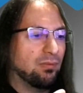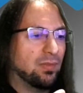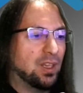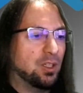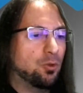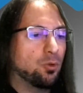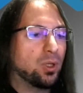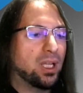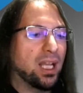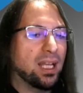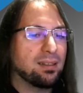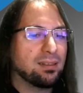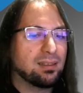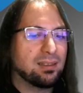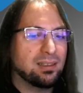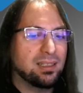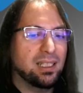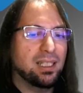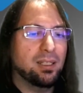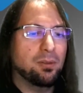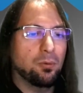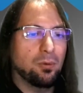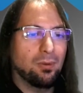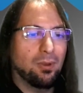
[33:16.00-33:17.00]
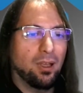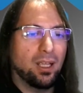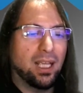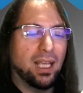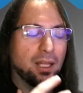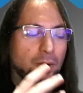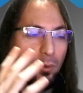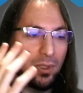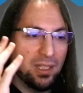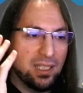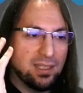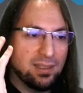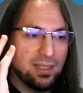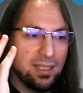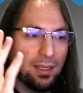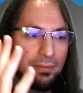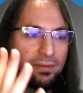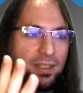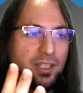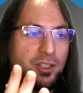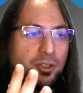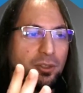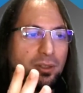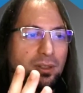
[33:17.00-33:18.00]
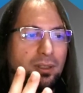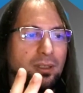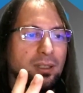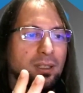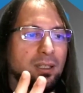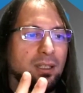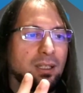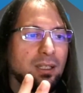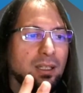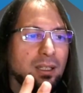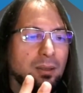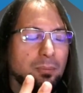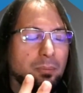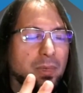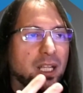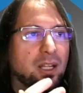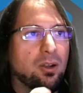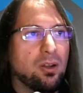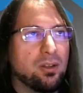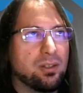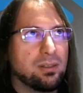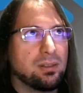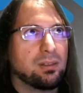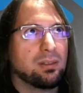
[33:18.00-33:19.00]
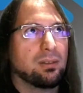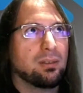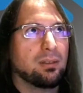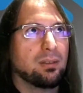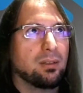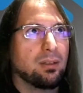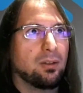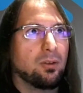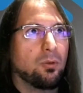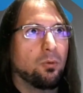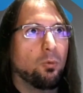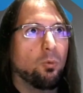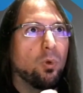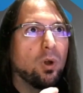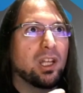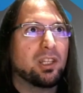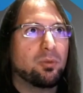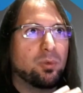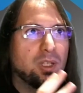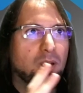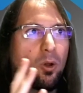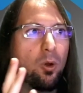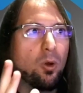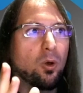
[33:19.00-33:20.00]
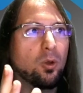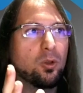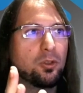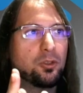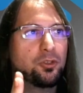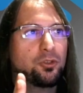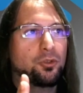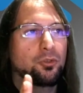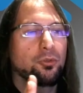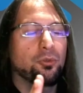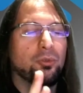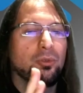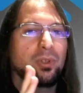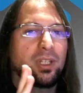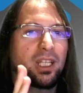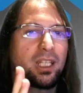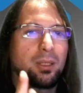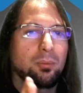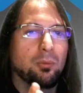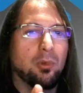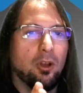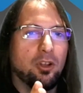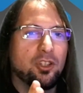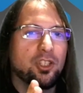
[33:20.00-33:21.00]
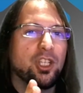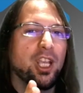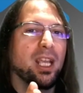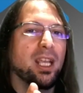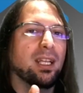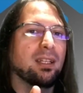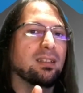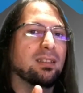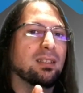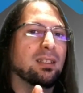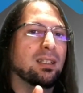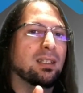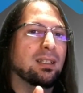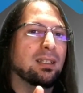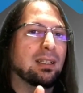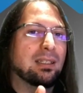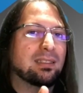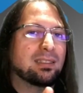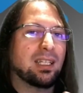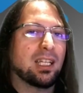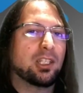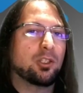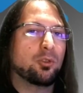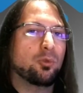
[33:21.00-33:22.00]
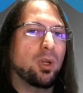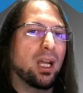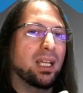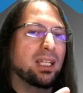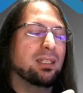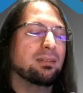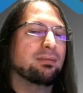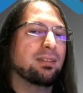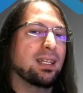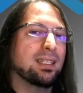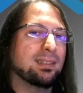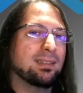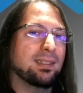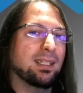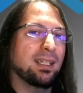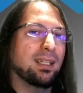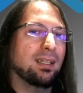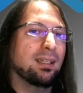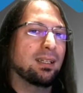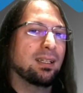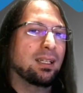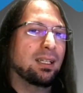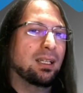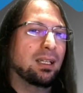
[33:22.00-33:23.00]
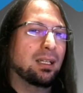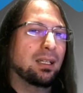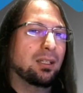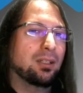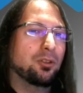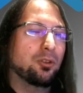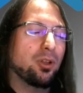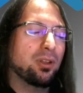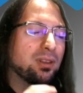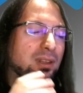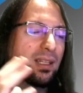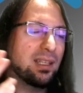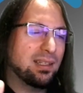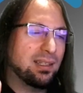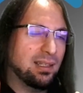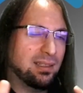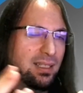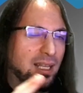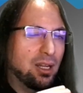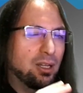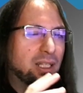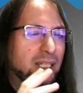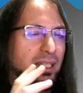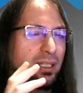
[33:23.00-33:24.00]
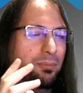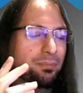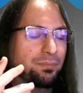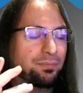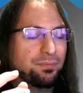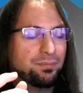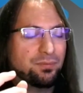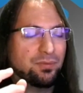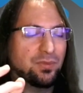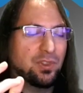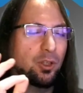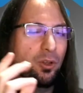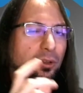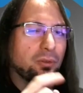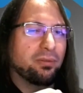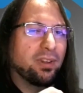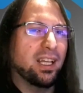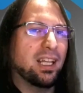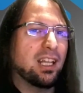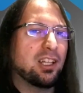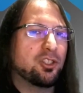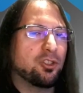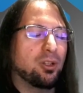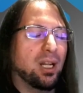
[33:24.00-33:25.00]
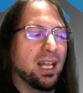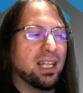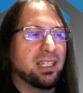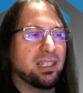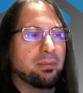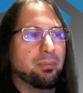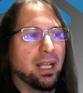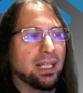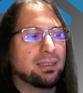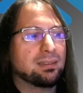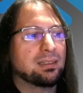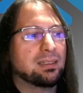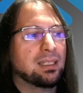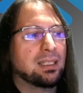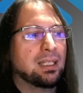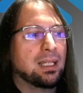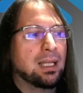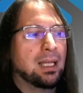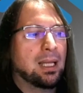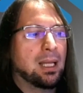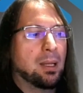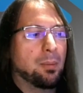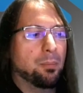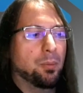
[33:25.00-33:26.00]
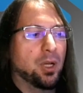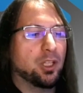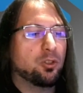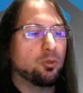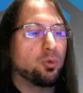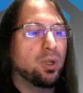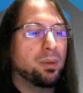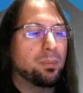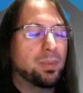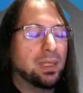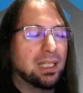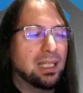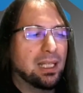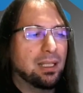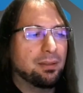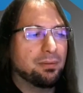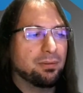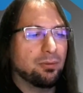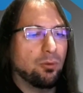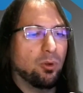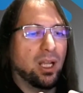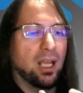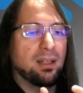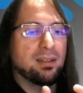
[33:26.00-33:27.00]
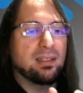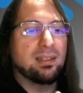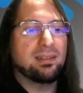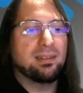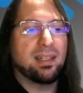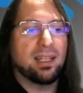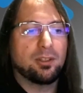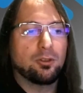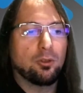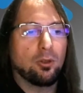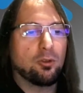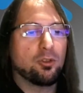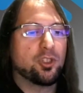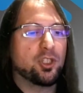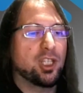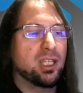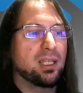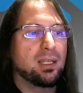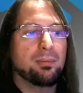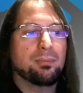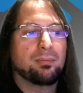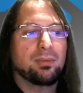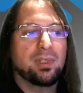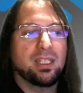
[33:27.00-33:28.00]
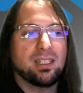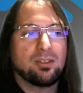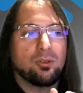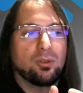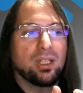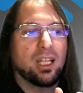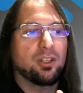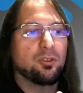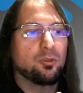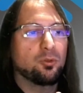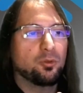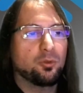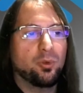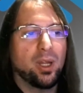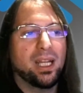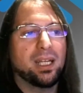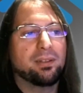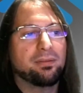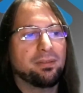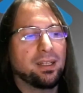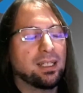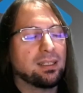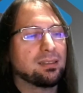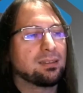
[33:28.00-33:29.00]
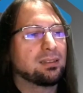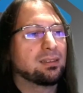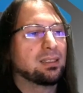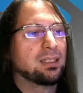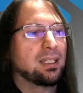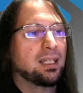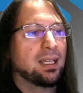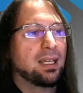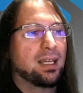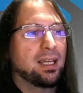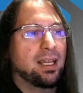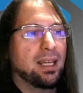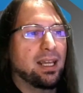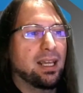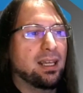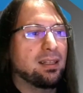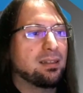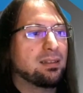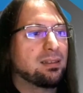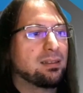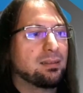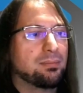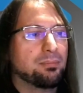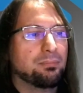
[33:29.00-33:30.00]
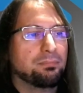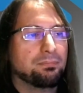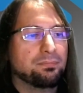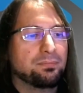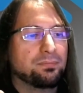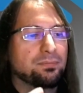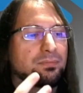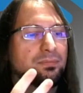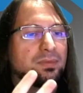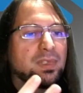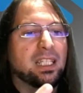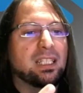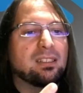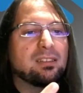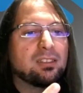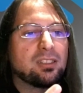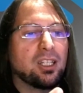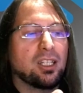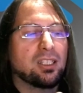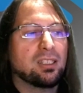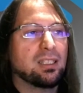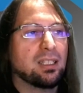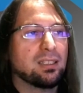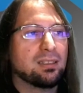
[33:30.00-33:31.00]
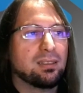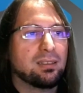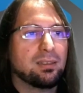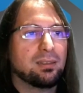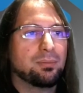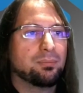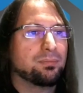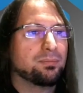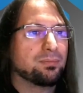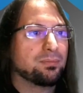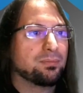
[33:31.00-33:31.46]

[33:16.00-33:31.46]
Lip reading: you can see, again, what is their vision. Because what we all do in blockchain is that we are investing, not necessarily the financial aspect, but we believe, okay, this technology is going to do great things. It's internet